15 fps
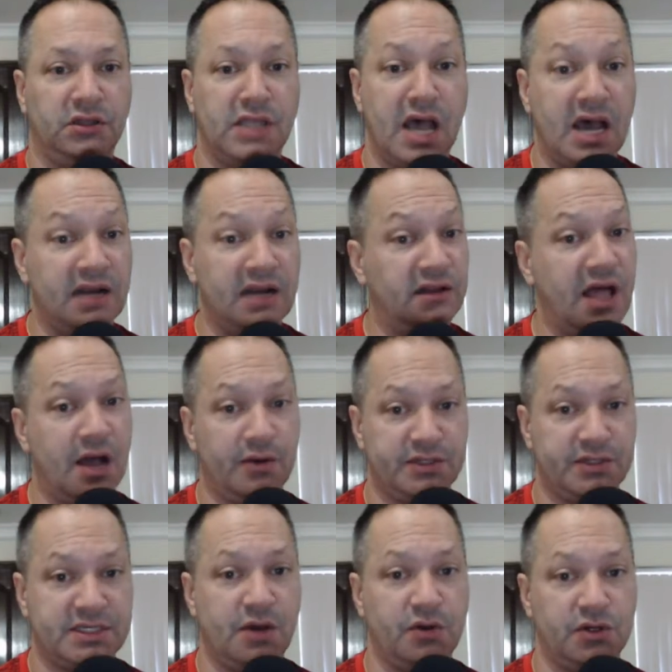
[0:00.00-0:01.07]
not allow
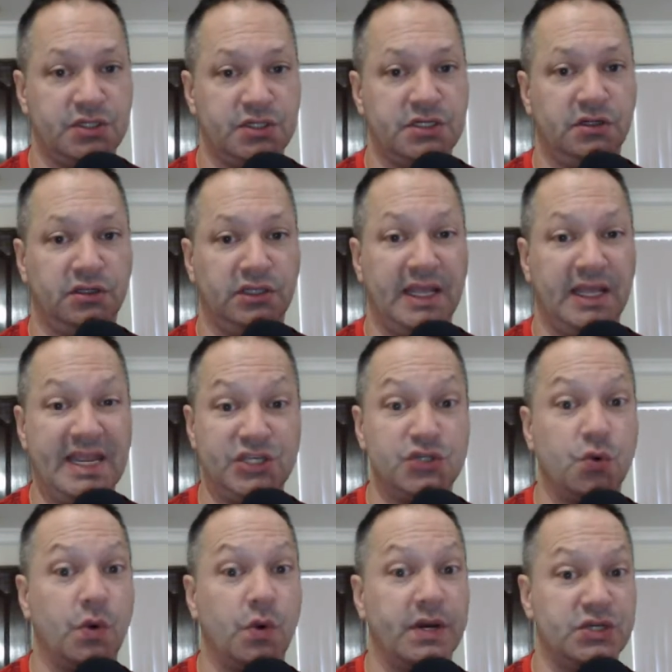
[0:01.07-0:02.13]
us out until late
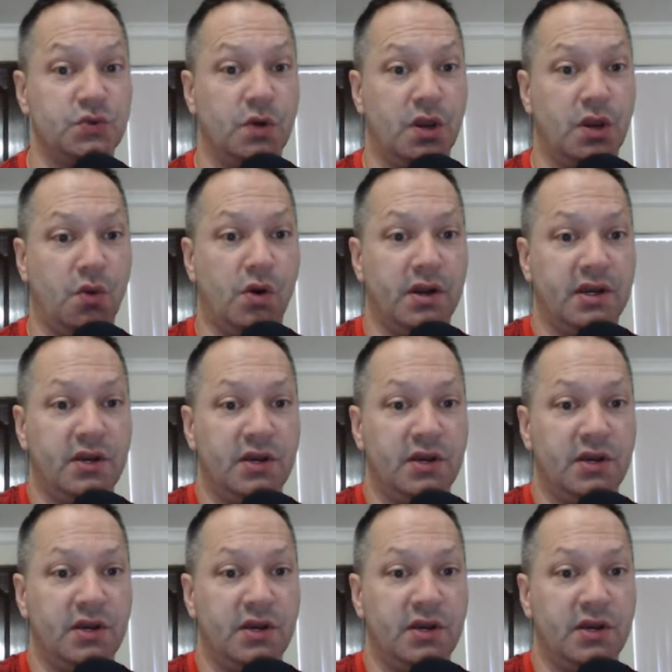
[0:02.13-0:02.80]
2021.